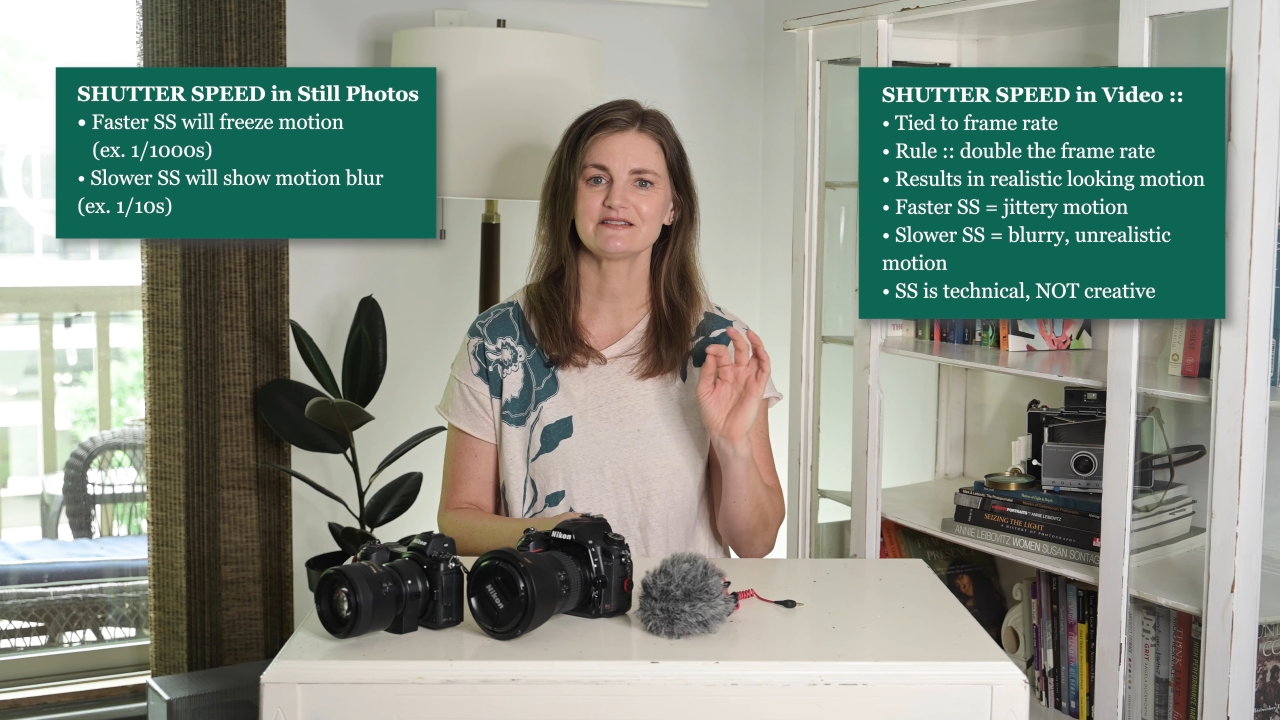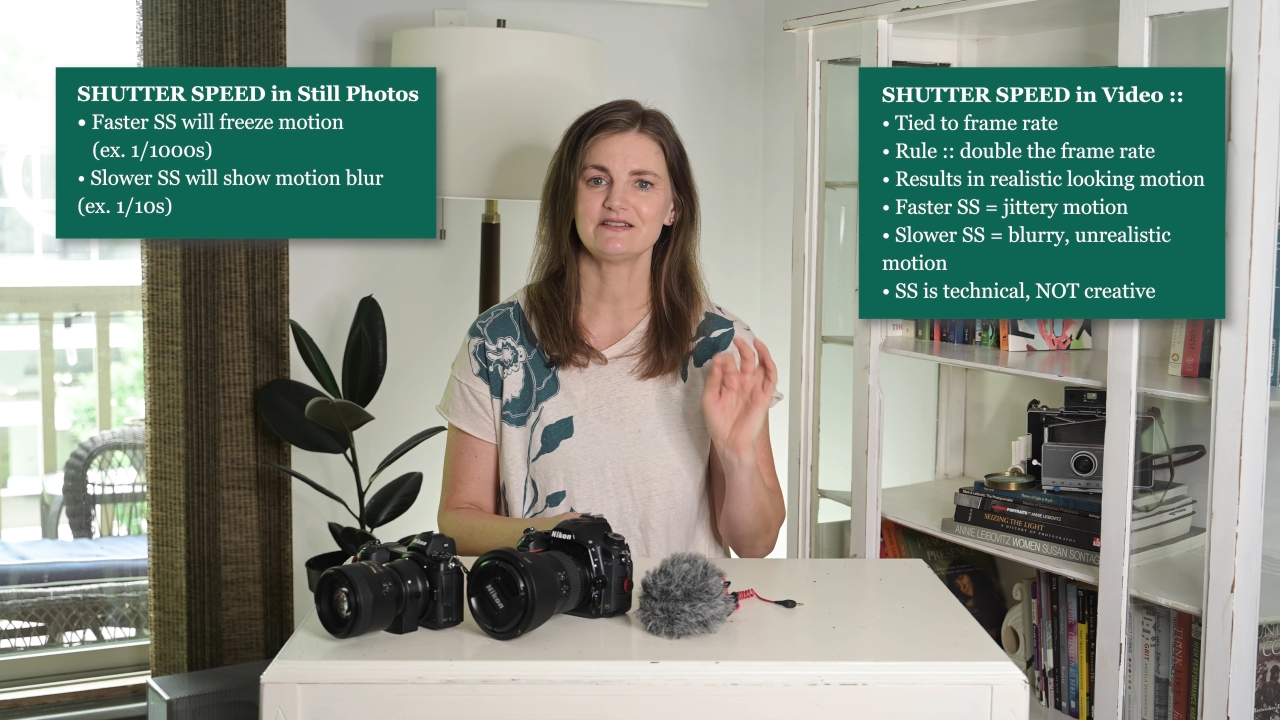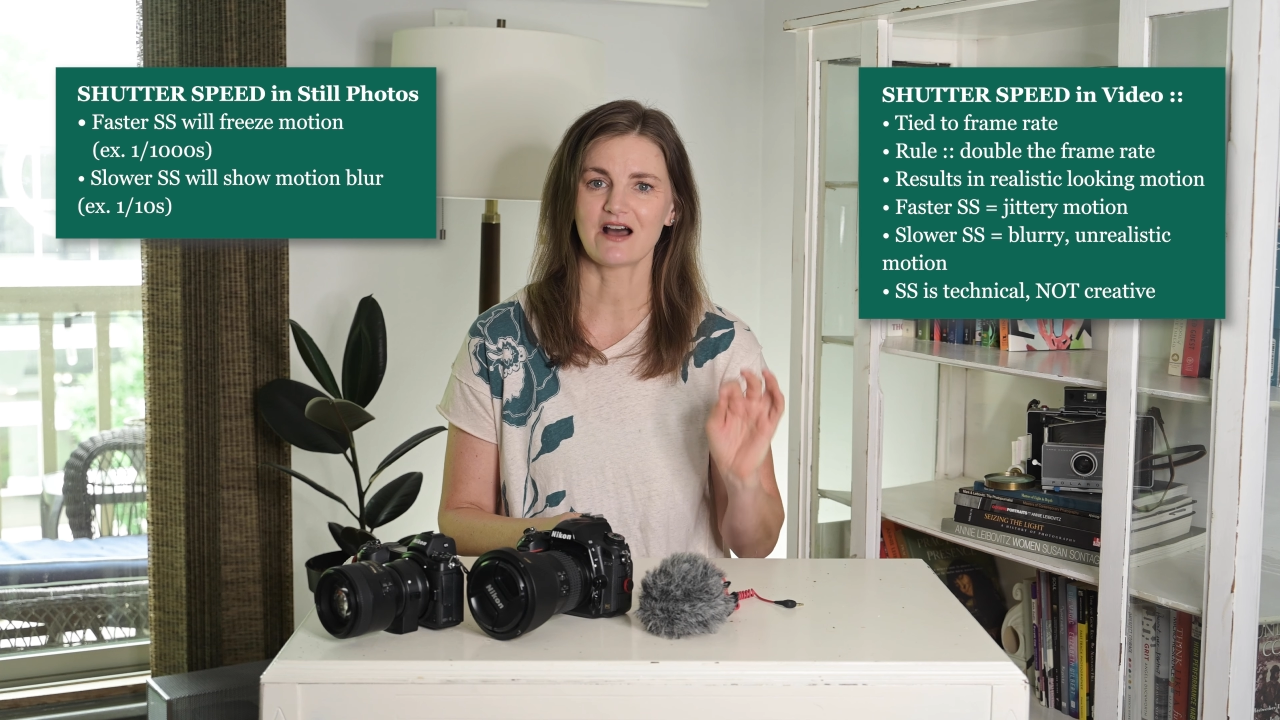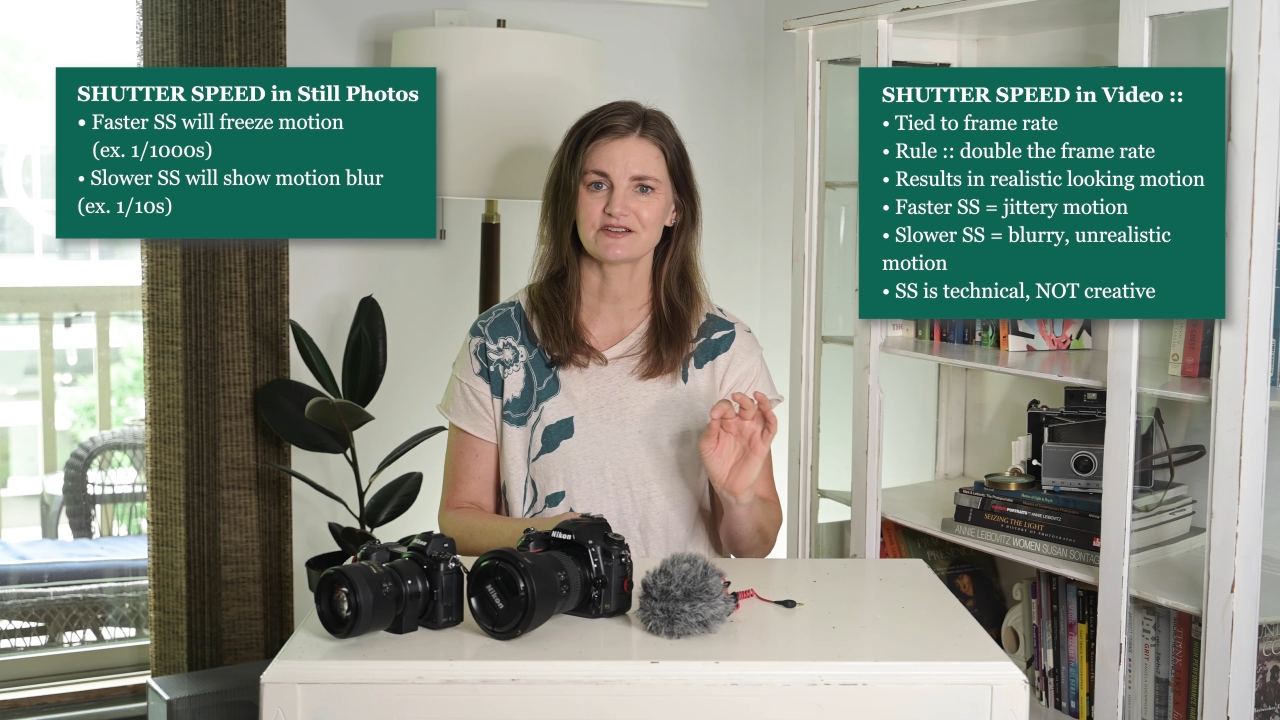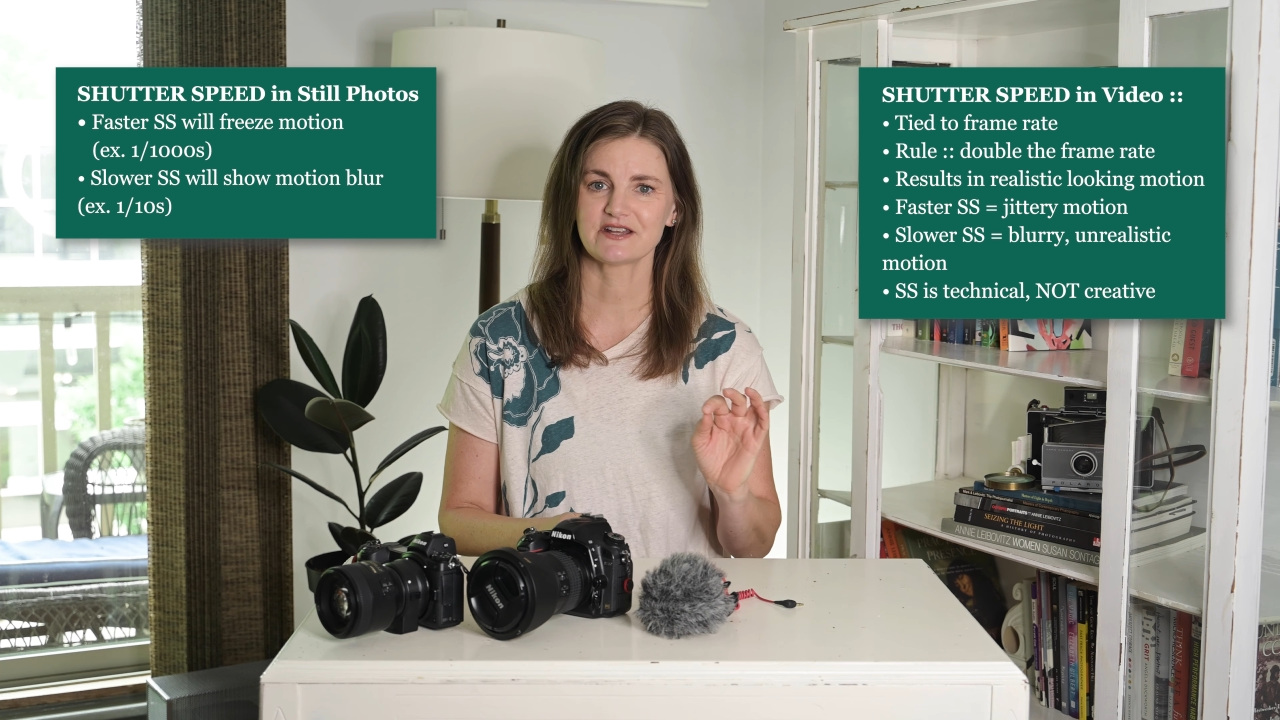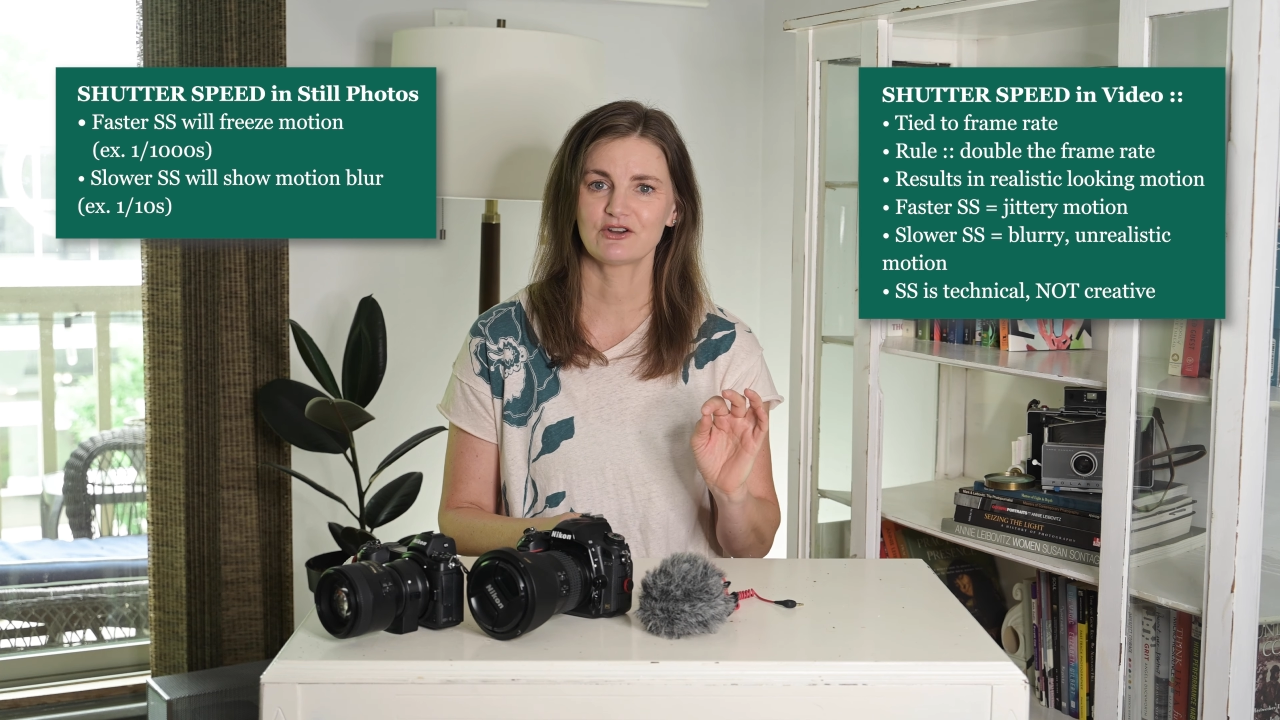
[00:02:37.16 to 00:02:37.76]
not a